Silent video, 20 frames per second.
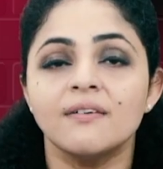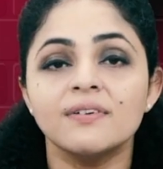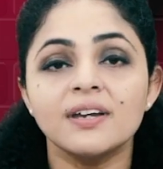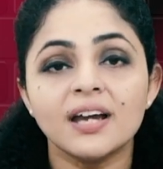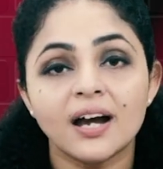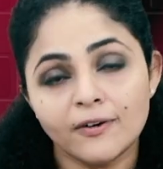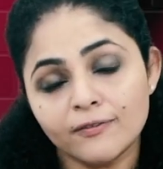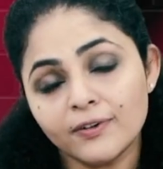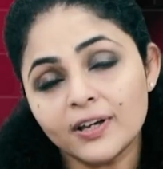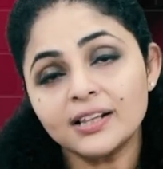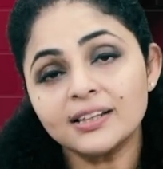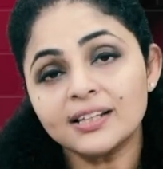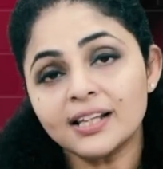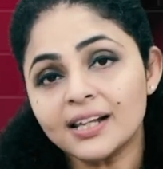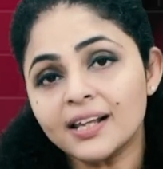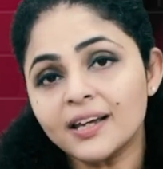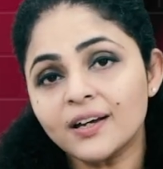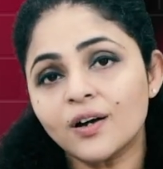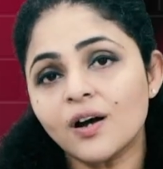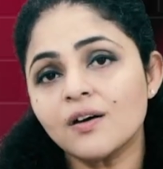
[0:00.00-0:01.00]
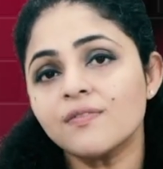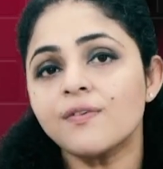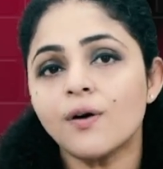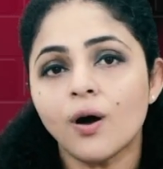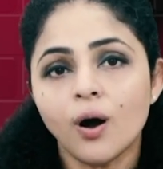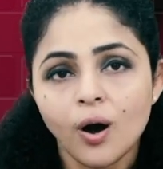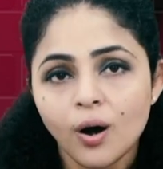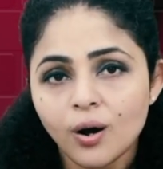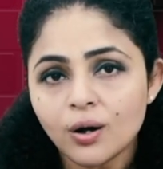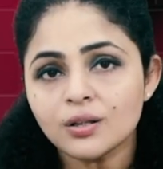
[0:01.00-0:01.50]
We avail the link
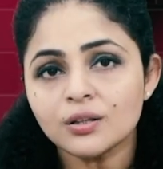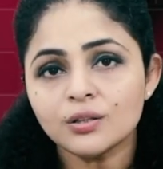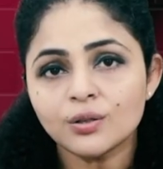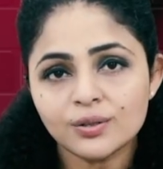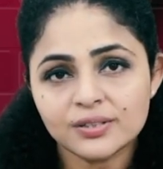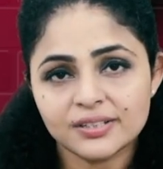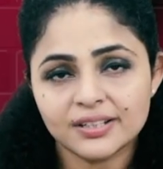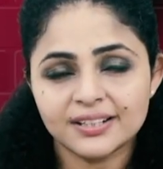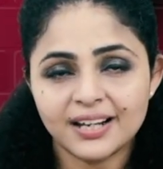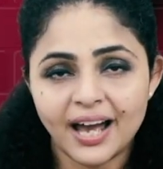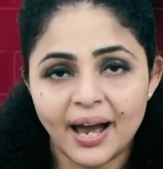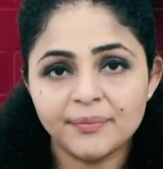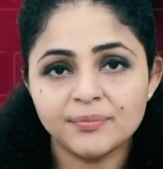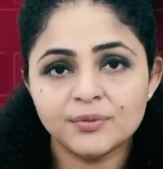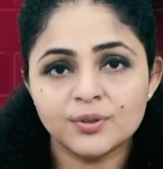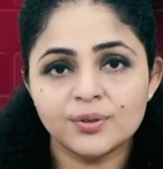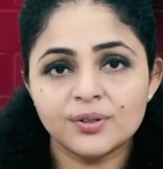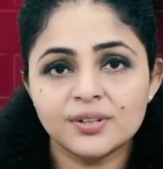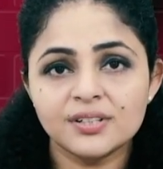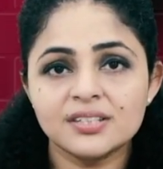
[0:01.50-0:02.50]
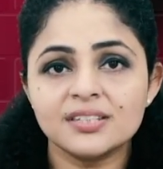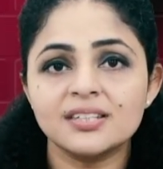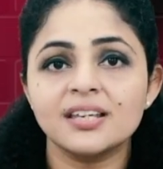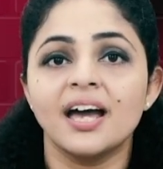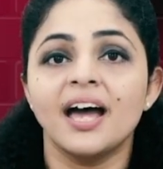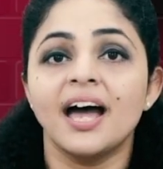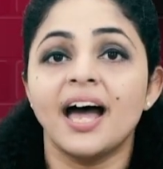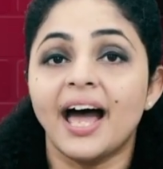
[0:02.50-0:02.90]
of all those adapters